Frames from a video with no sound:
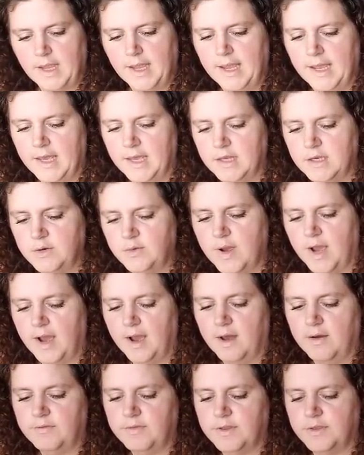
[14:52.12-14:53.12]
and you
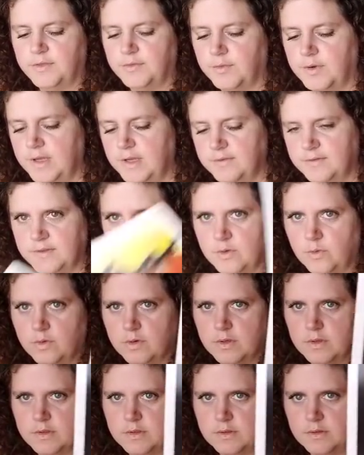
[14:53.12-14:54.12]
have the Three of
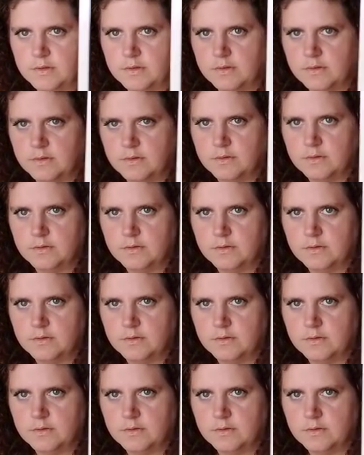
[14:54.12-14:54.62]
Swords.